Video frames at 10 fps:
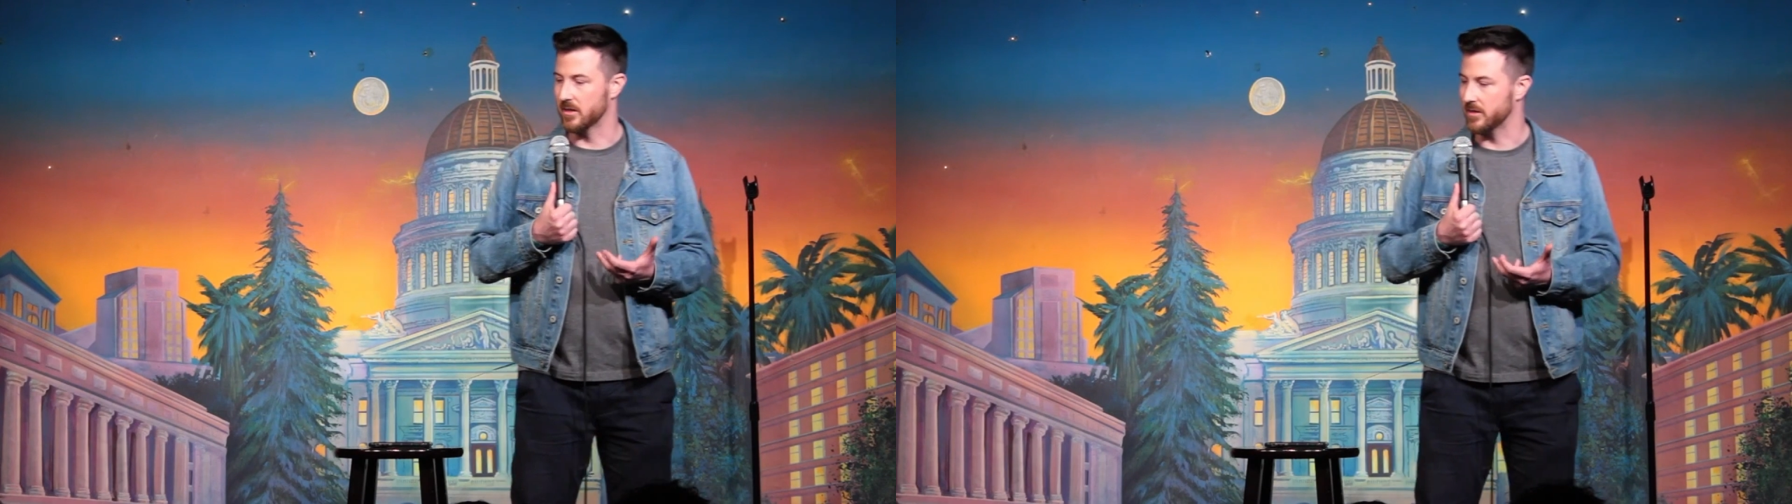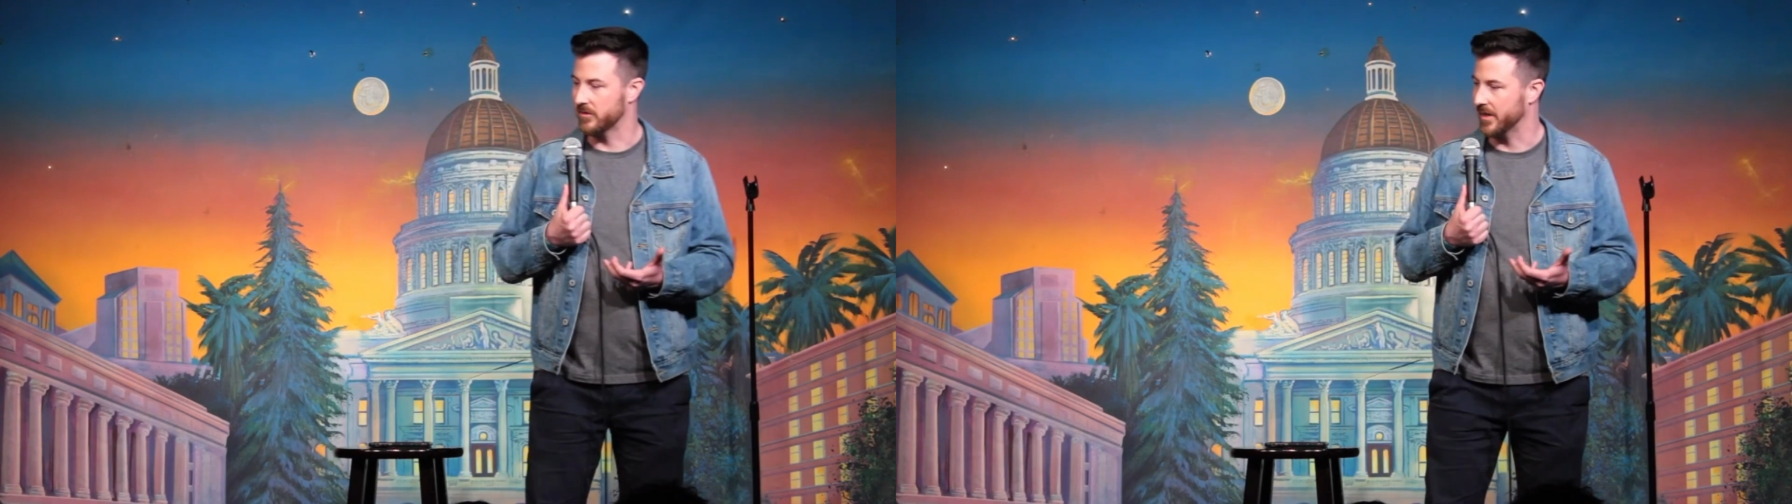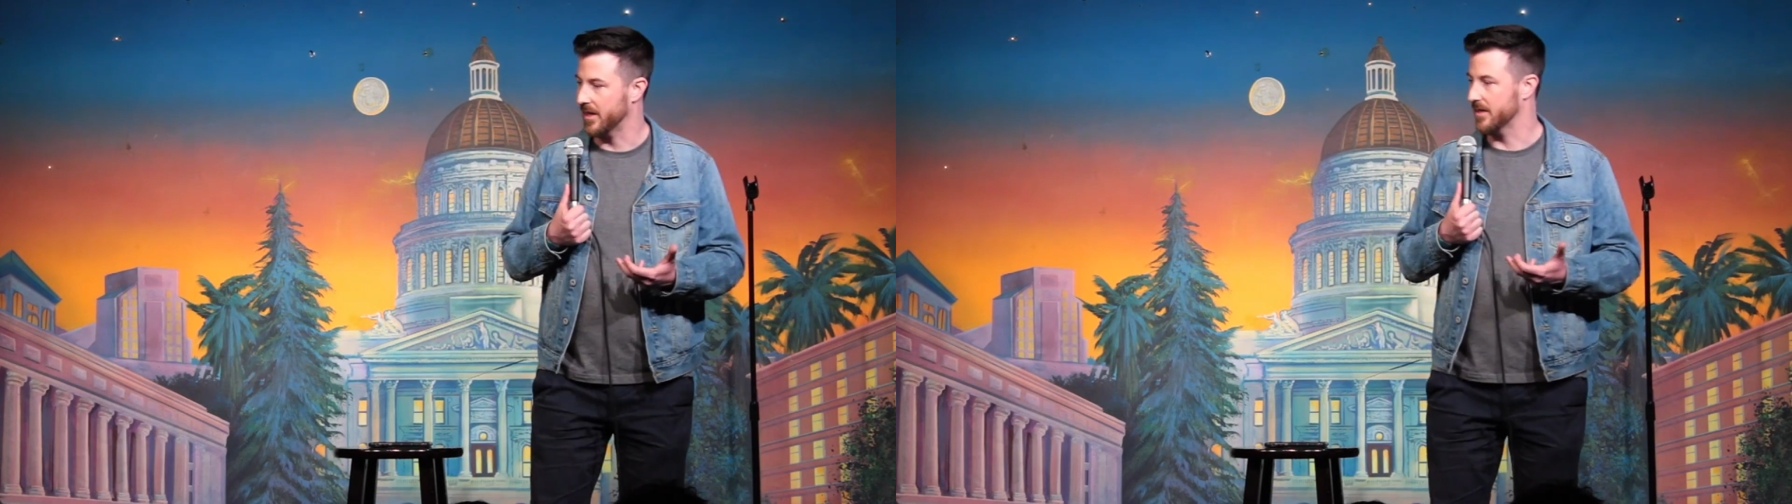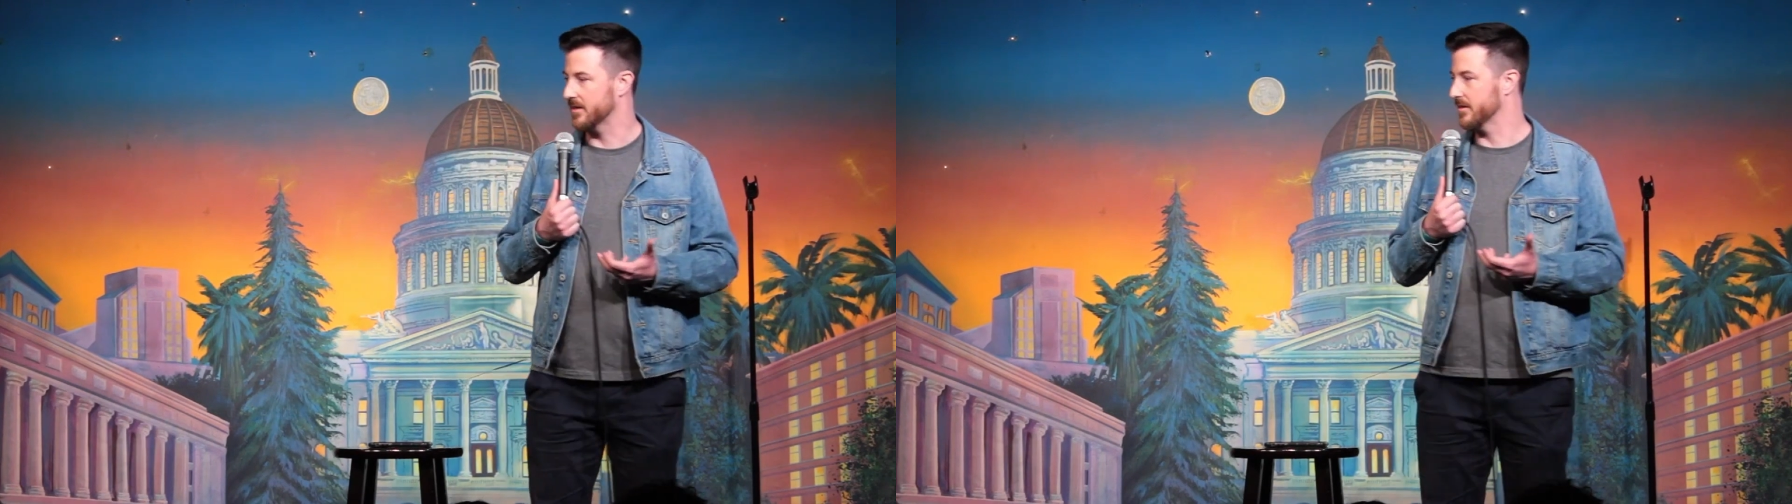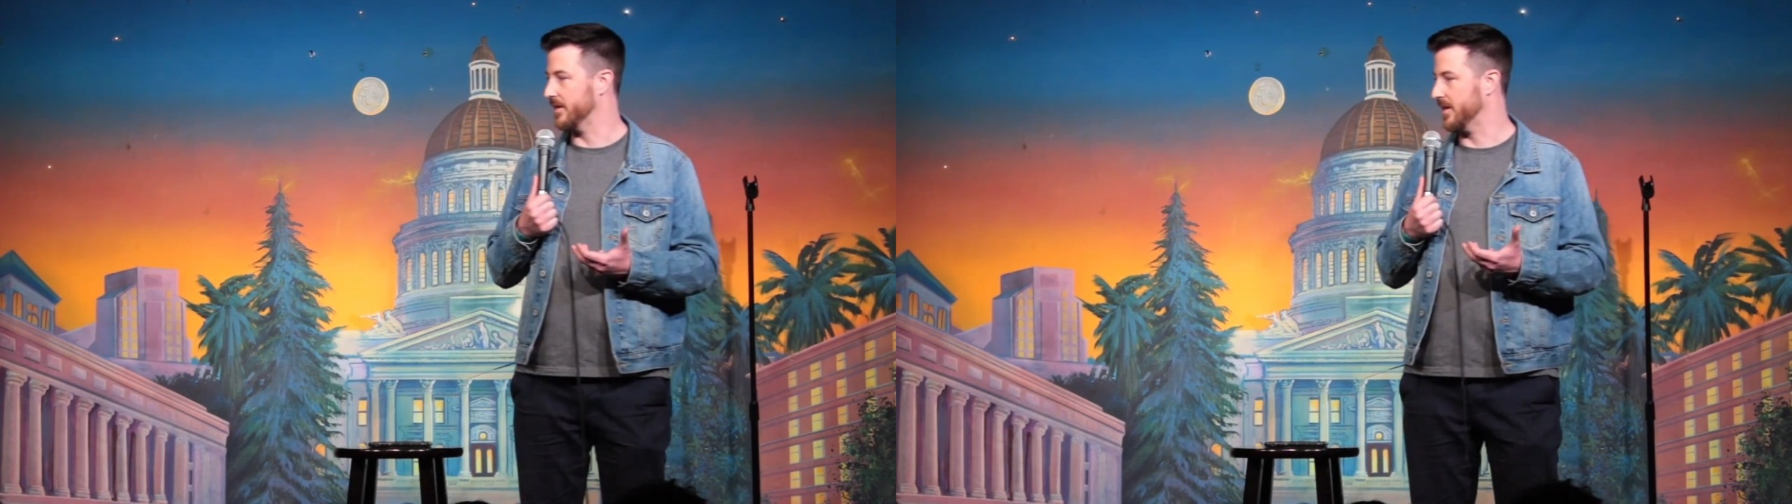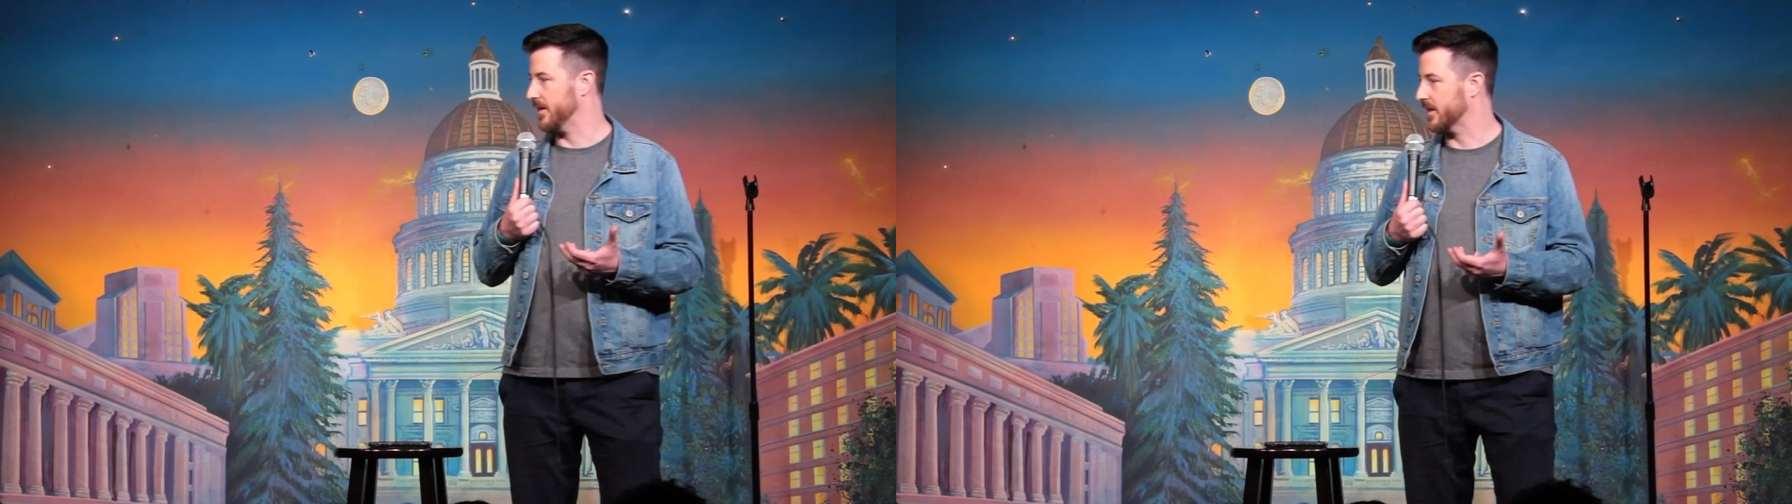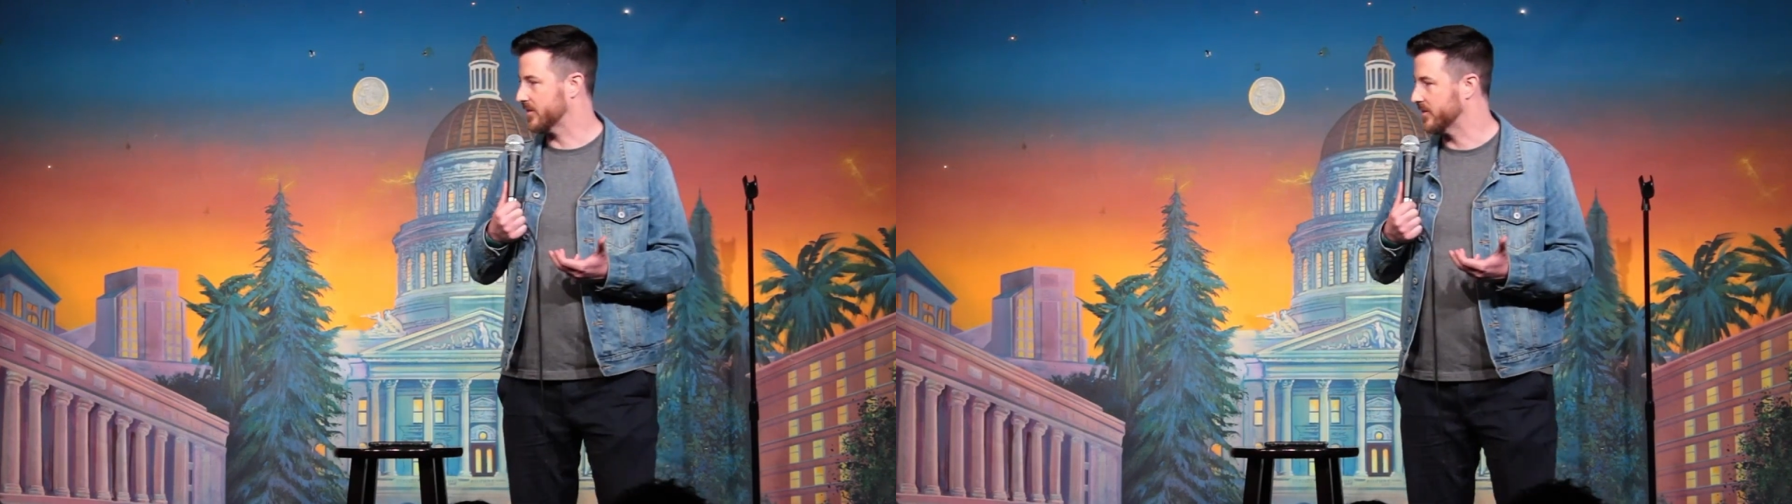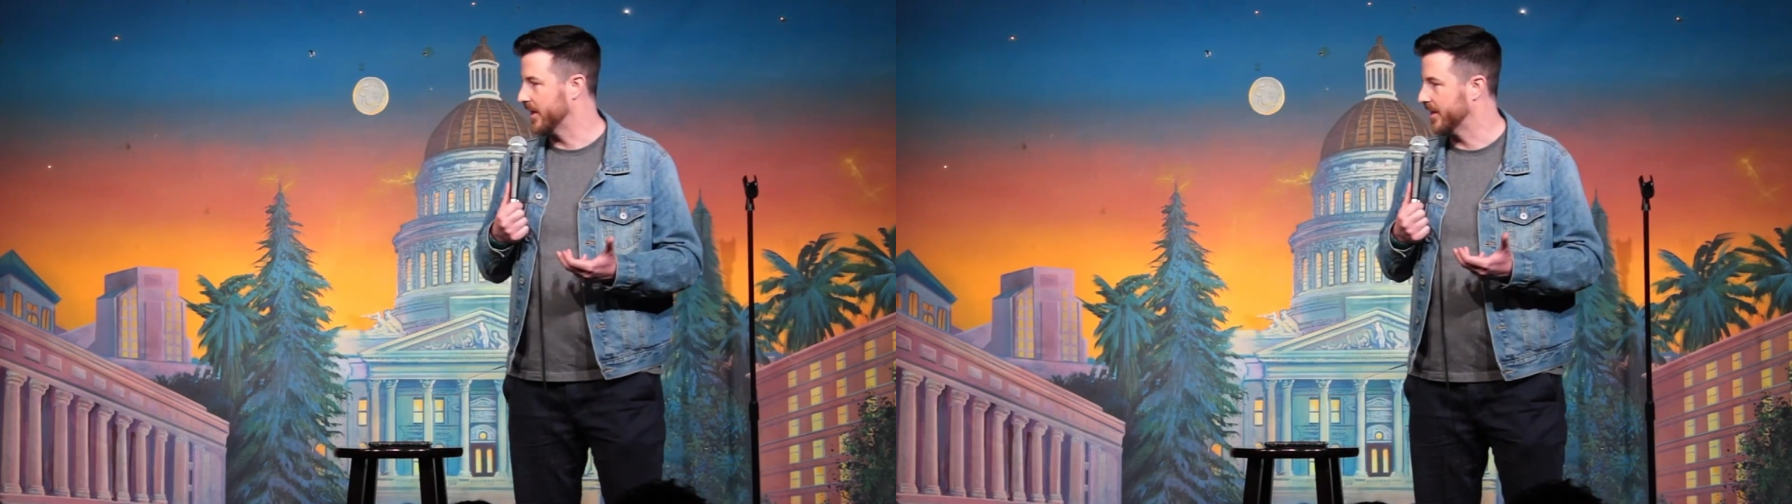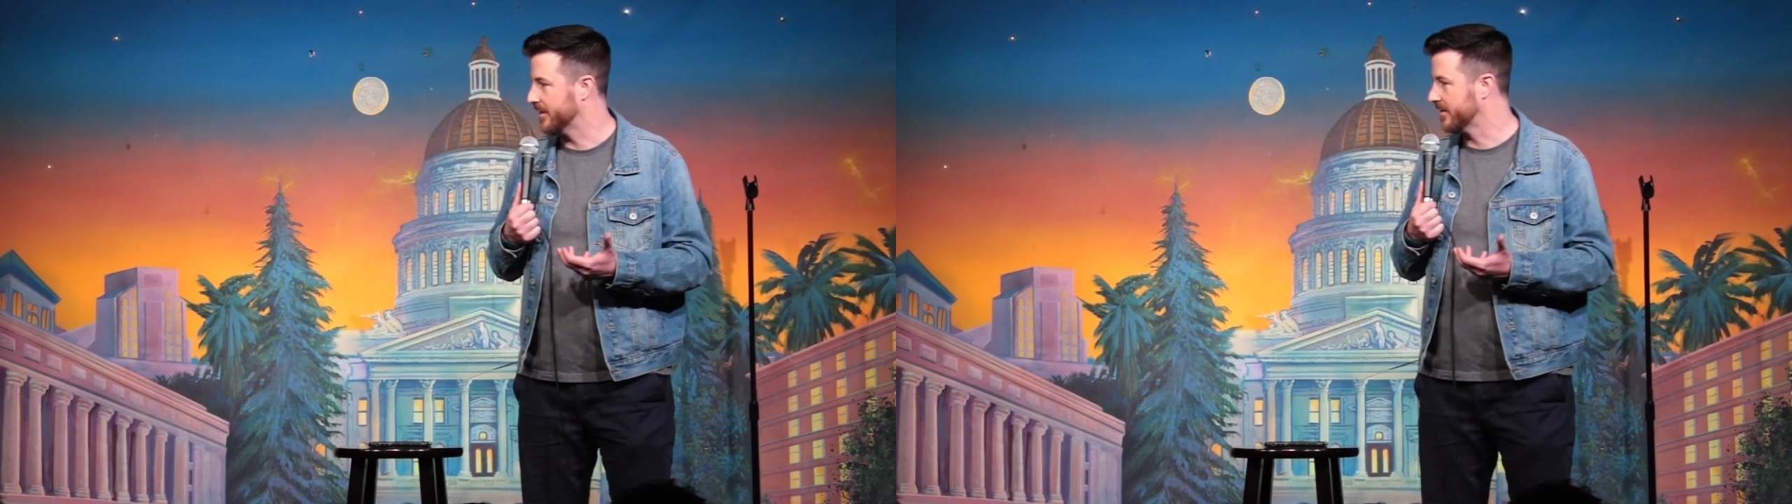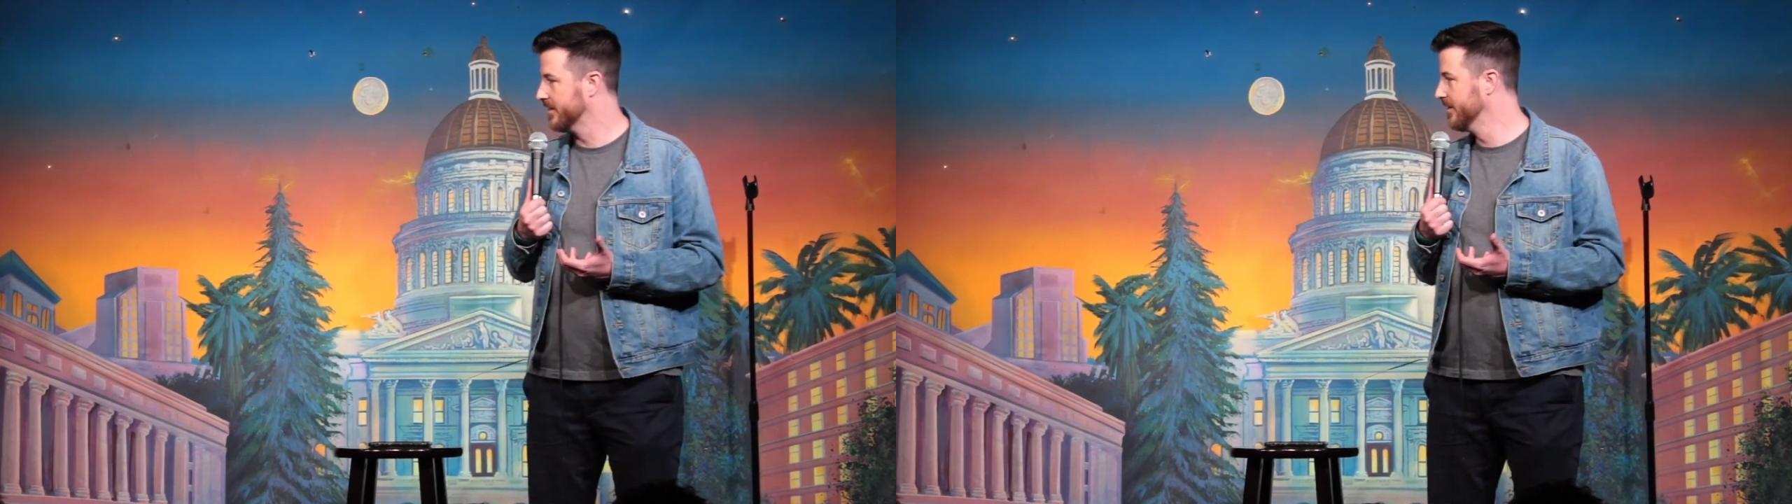Like, does that like
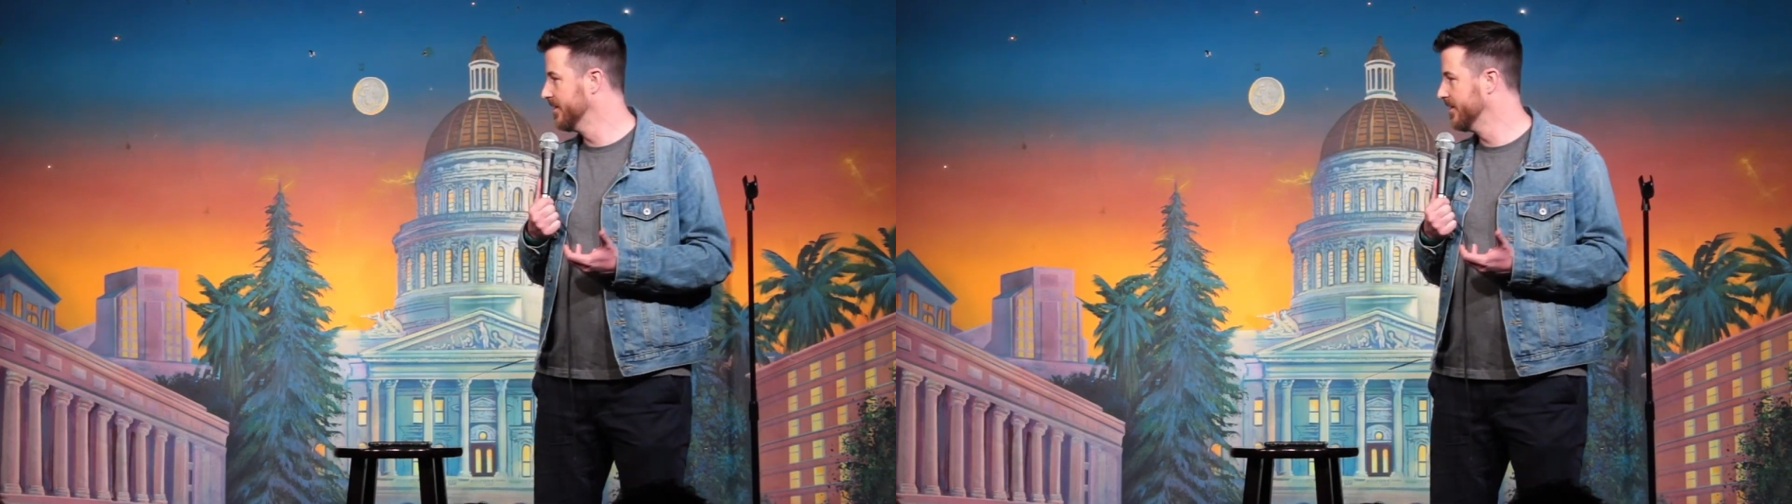send